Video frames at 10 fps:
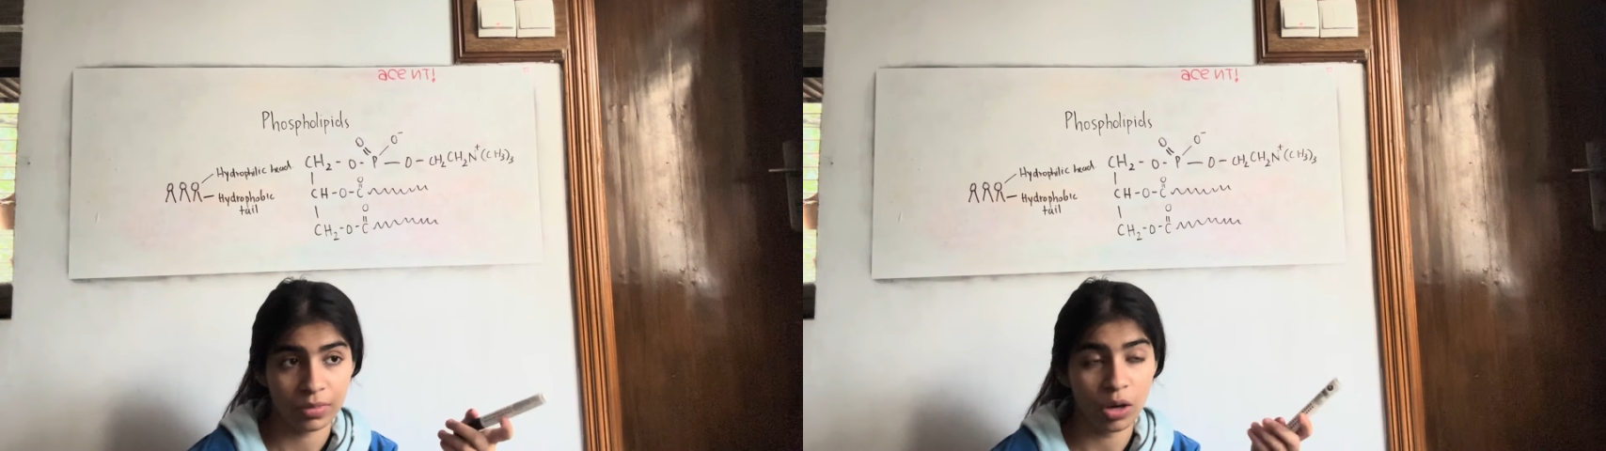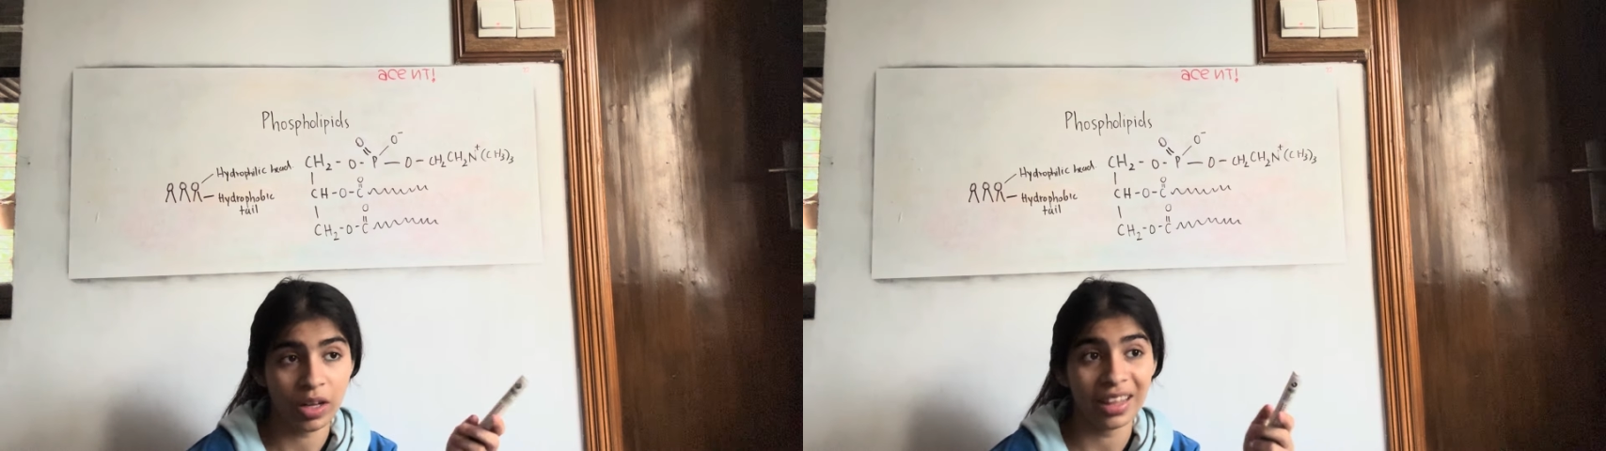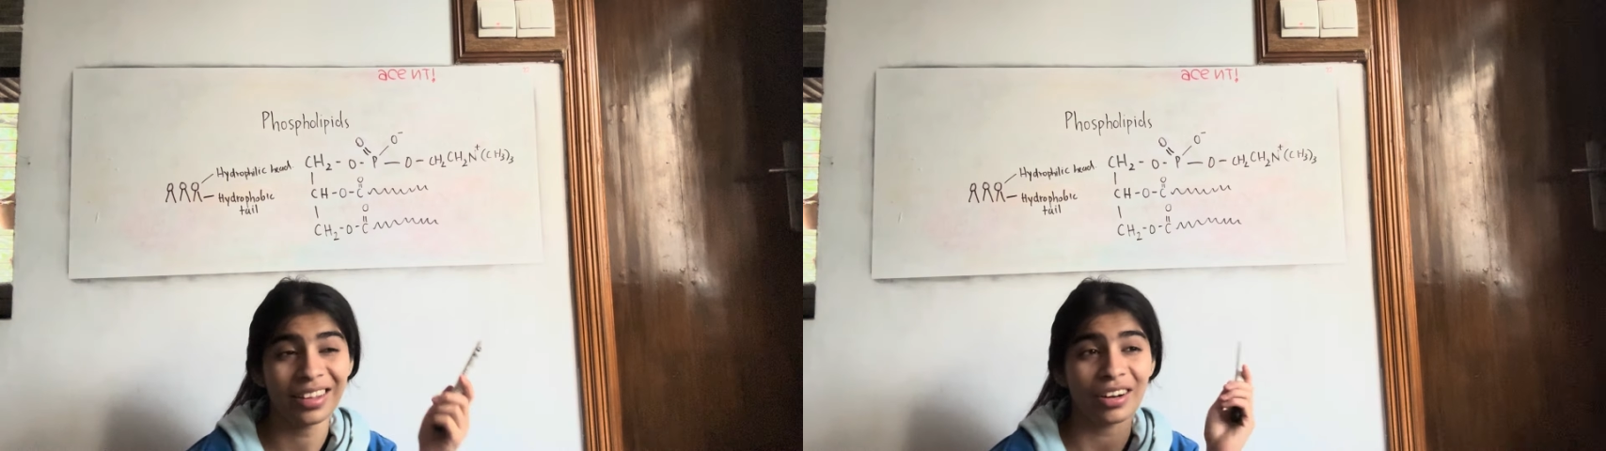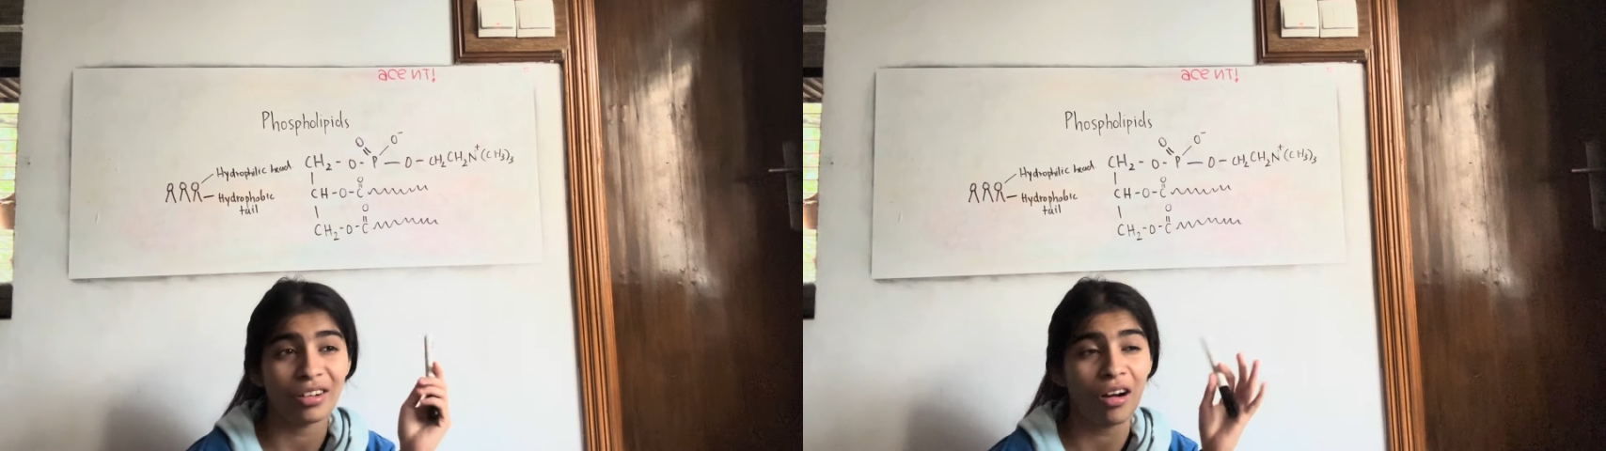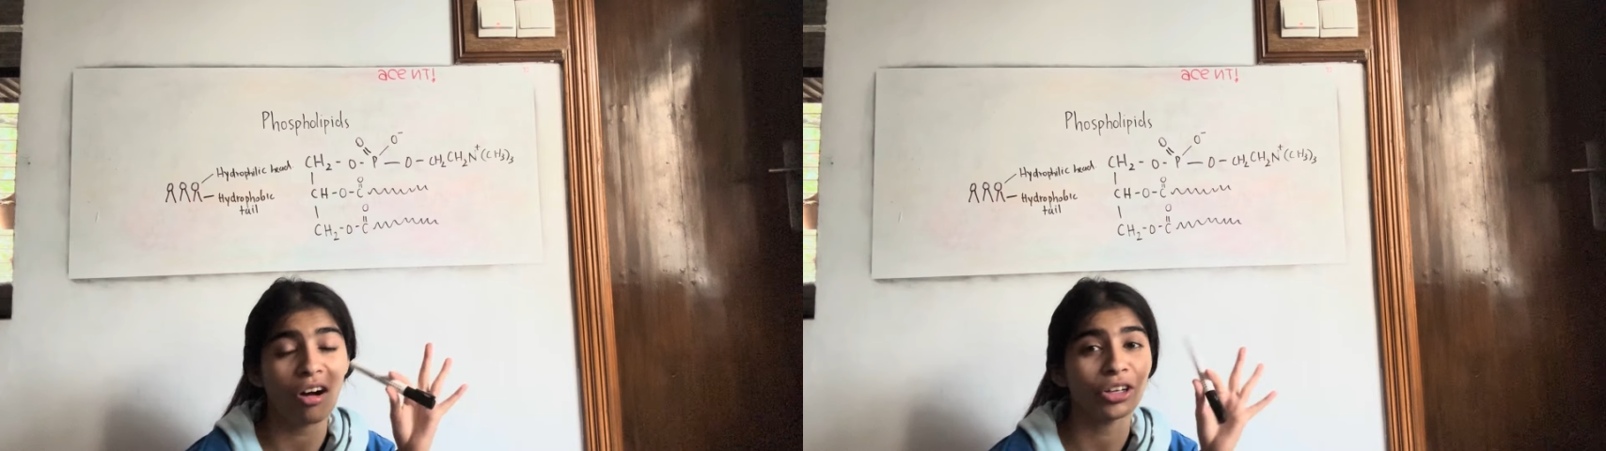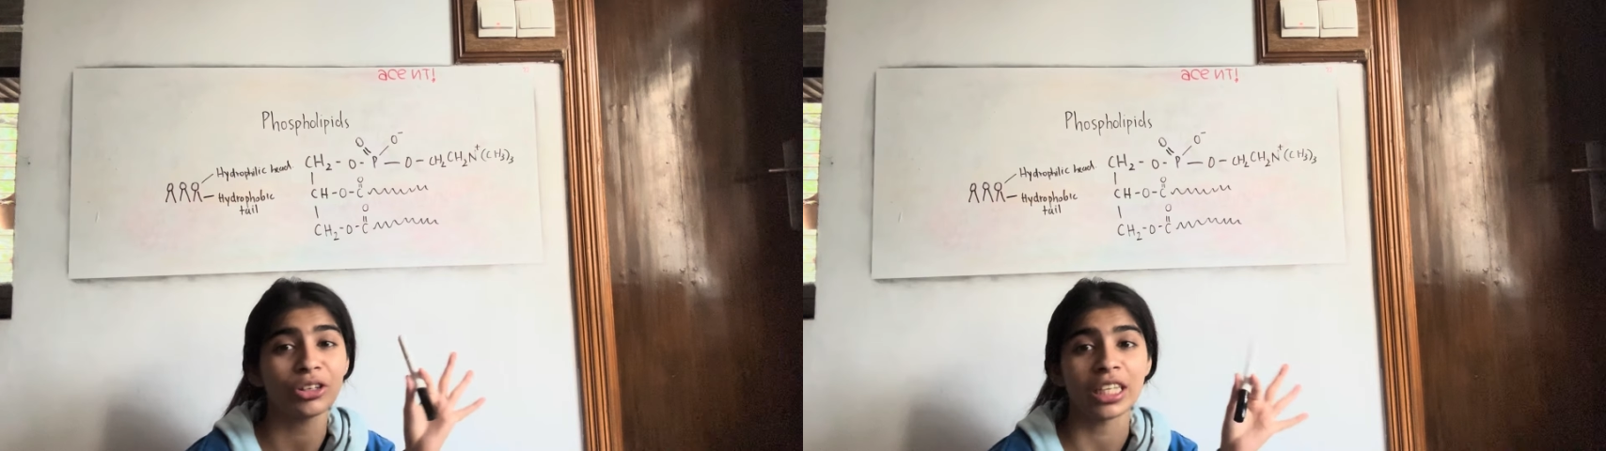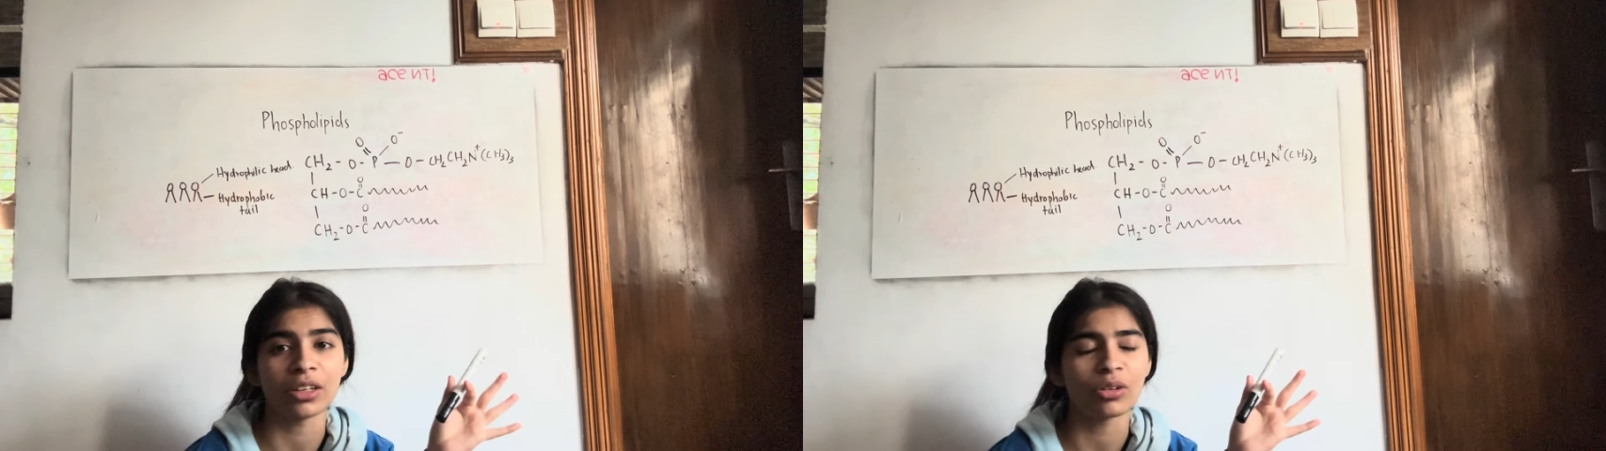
okay, they're on your tail.